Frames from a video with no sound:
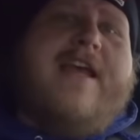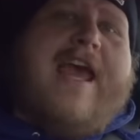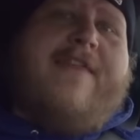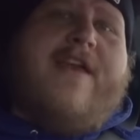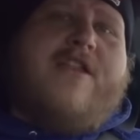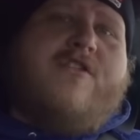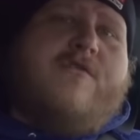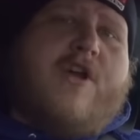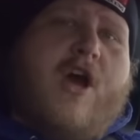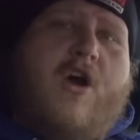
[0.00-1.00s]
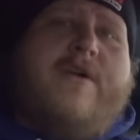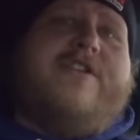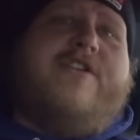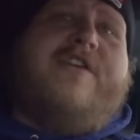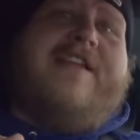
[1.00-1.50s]
and then you go
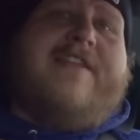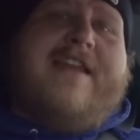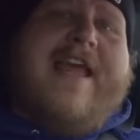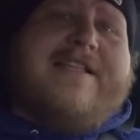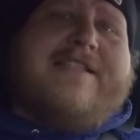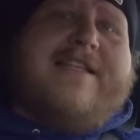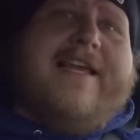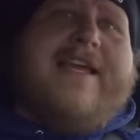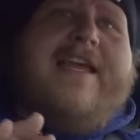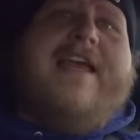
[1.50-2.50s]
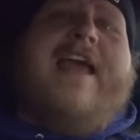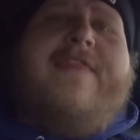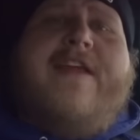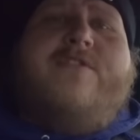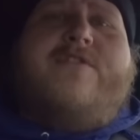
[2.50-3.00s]
until you get the next click,
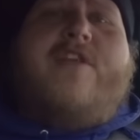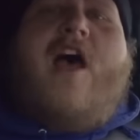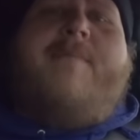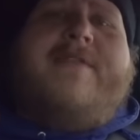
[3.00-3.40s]
and then you stop.